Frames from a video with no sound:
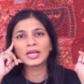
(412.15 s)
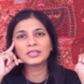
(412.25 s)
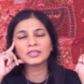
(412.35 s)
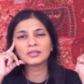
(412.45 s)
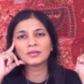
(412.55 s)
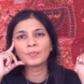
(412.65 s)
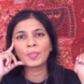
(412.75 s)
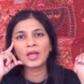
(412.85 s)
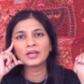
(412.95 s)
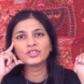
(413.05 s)
my dear
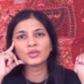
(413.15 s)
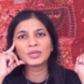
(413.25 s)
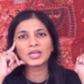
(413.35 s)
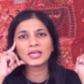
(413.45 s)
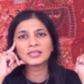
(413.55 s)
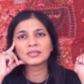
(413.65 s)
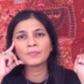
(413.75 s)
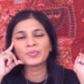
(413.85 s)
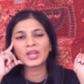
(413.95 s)
Geminis.